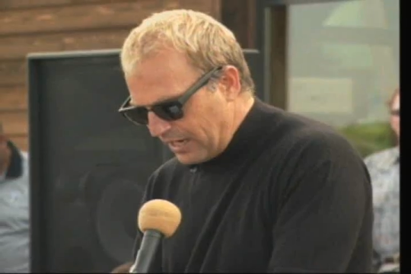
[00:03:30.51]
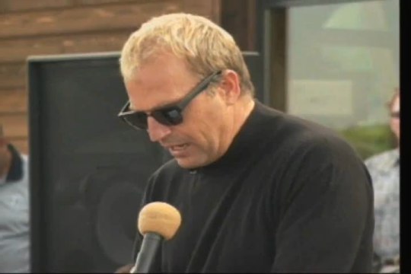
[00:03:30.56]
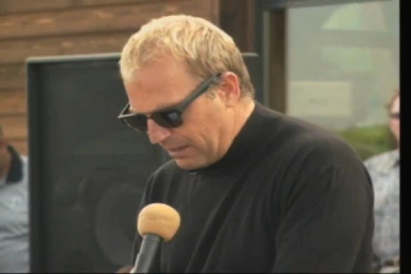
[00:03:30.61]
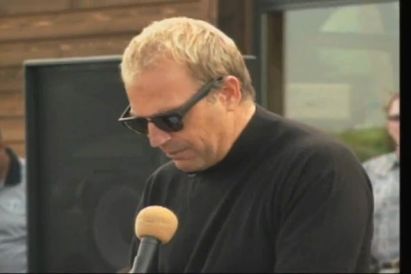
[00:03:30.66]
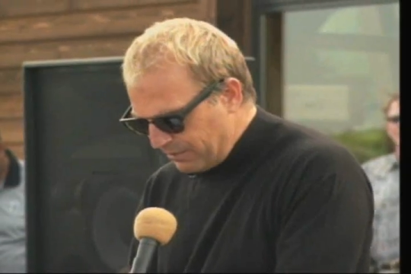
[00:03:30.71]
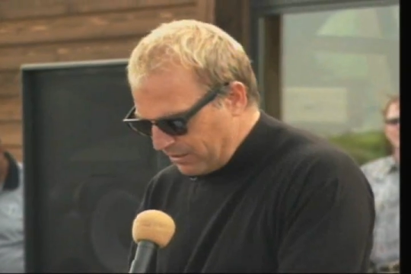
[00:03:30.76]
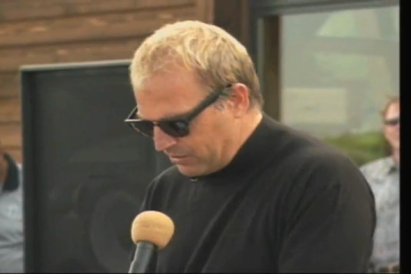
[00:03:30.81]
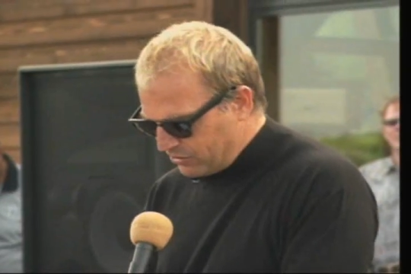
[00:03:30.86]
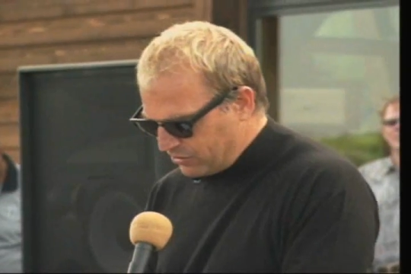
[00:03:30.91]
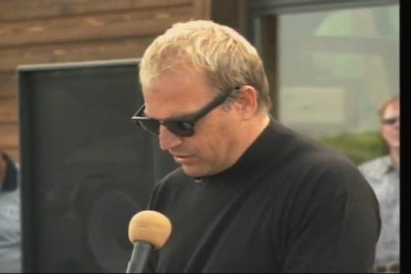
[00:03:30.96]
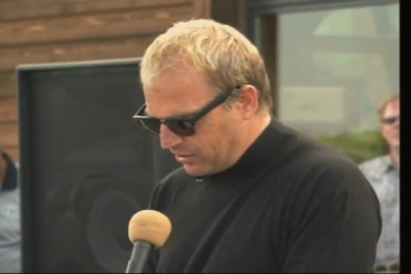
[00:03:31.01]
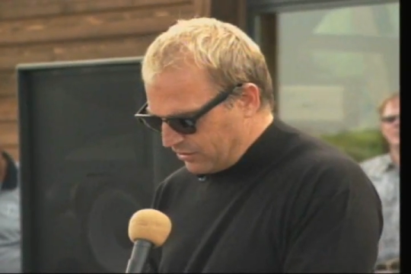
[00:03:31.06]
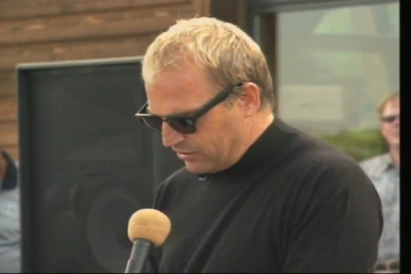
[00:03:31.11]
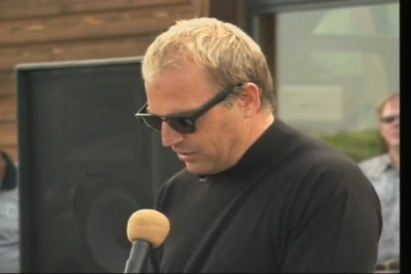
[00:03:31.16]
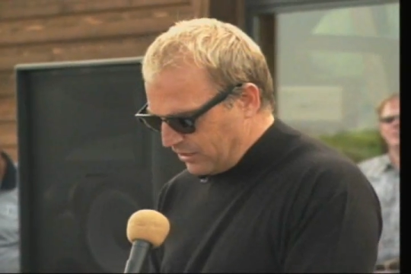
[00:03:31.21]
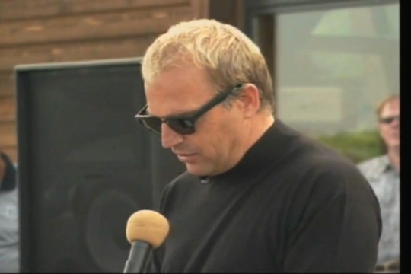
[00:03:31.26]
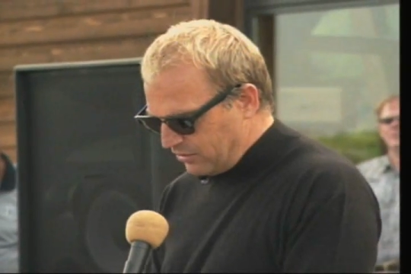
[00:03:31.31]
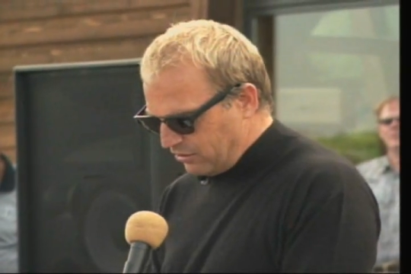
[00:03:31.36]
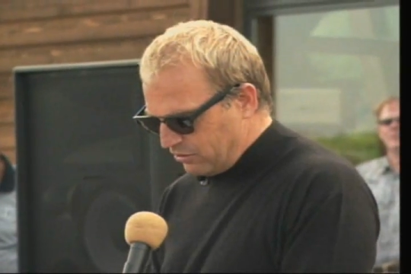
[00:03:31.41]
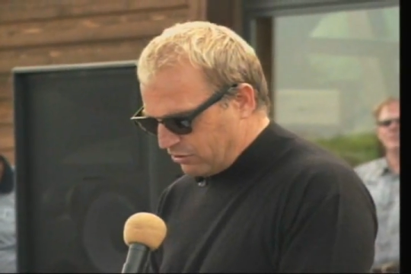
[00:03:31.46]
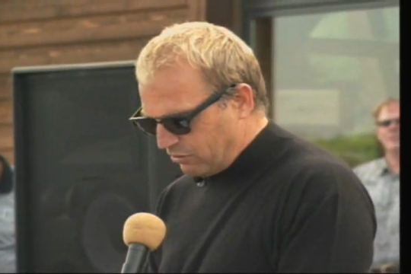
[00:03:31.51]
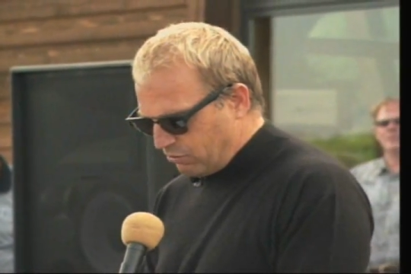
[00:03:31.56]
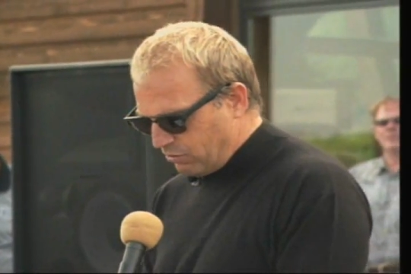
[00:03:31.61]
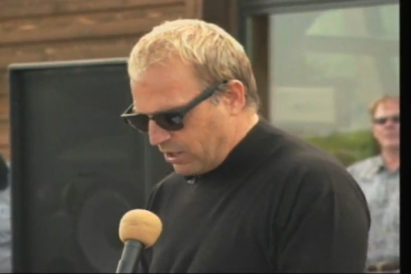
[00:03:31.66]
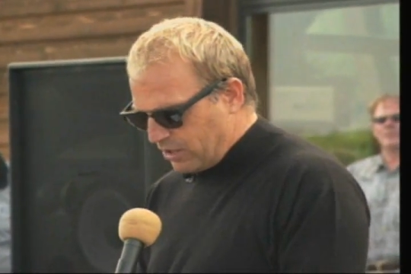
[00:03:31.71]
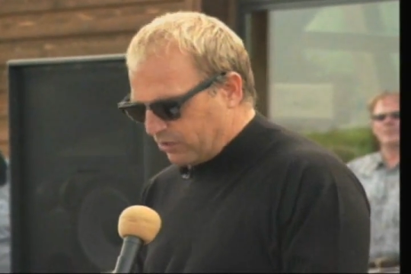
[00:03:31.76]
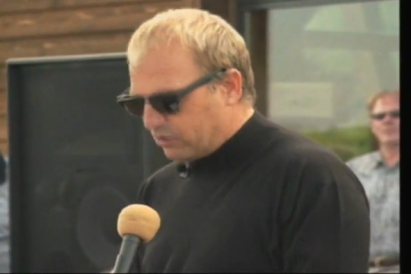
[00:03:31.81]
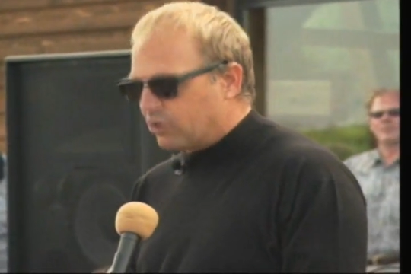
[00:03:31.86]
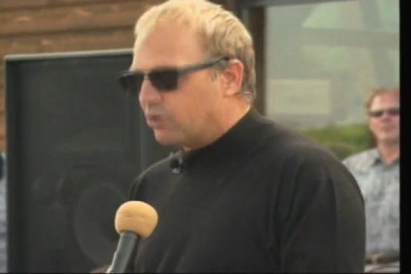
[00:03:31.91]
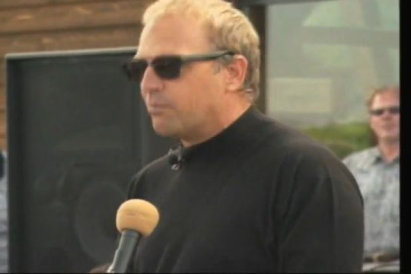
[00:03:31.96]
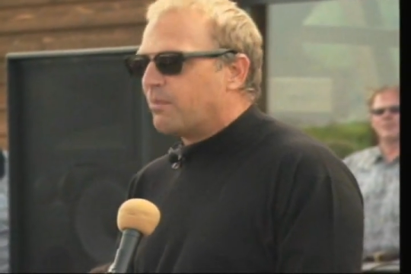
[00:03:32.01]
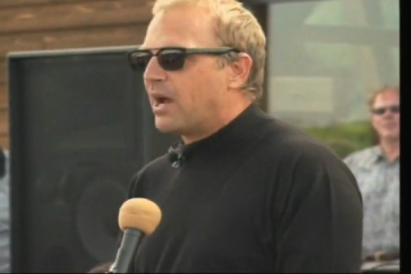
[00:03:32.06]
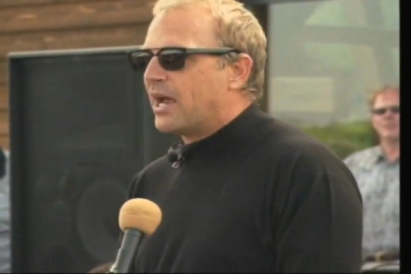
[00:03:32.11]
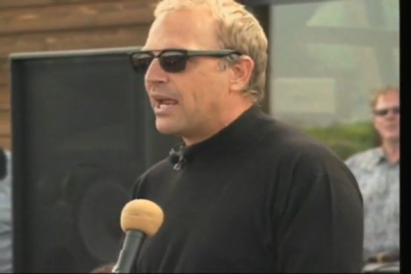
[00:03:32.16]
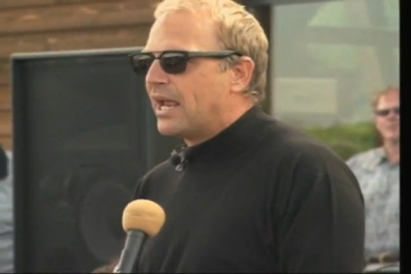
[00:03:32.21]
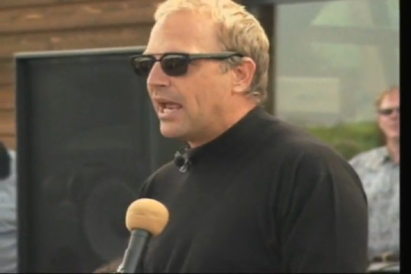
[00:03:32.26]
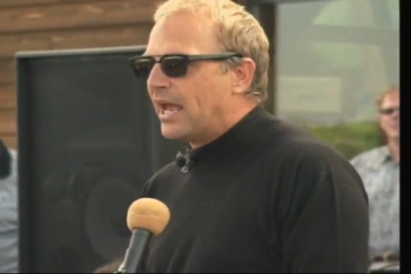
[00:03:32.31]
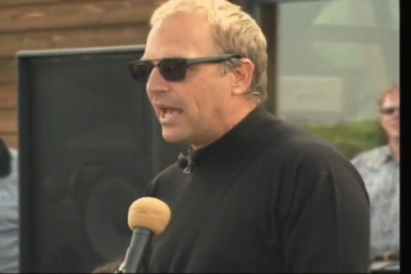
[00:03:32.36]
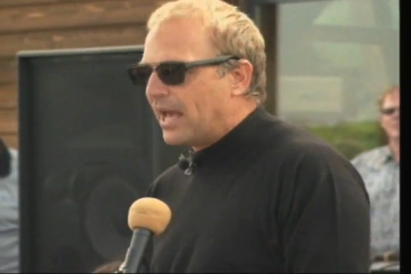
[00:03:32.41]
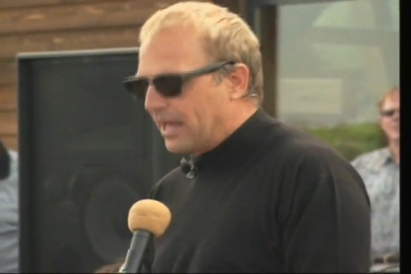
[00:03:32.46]
an image continued to run
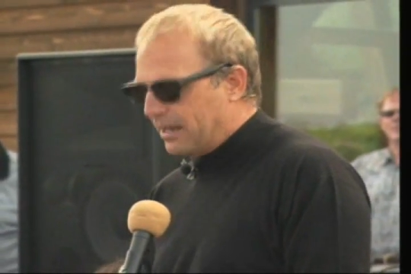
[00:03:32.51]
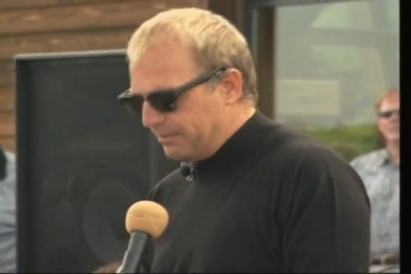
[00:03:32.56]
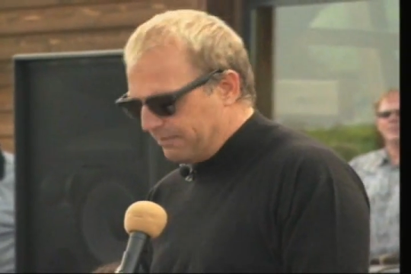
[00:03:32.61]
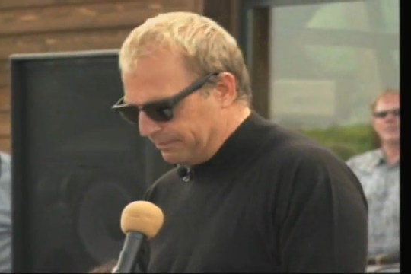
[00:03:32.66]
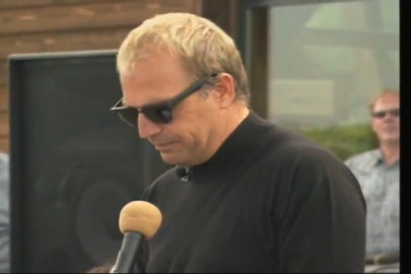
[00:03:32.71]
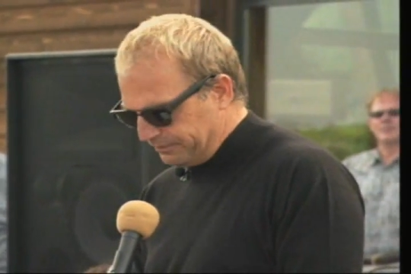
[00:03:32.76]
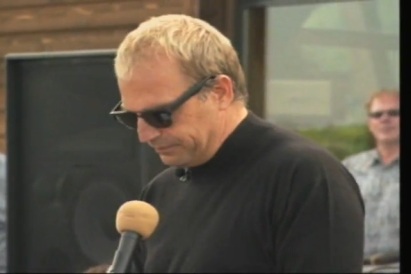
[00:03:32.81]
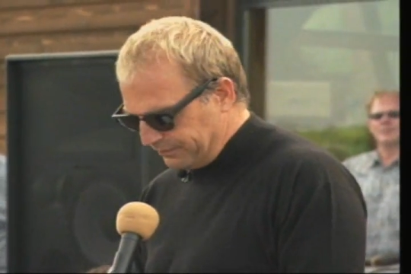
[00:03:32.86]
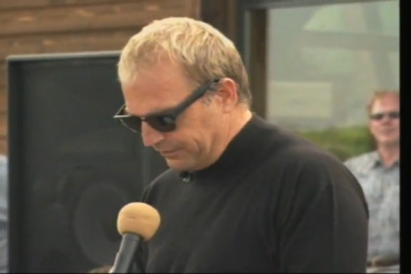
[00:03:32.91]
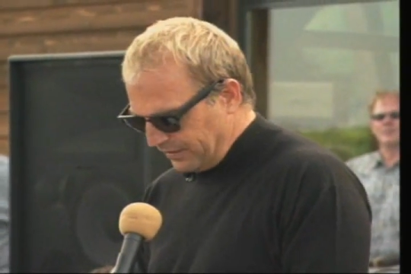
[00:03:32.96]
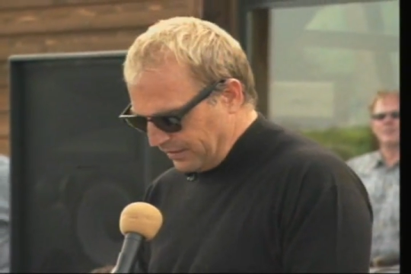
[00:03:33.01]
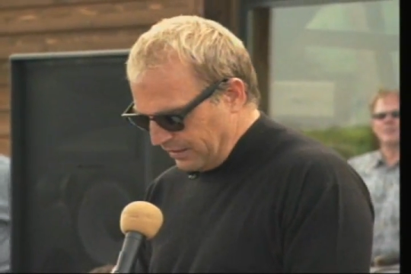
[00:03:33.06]
through my head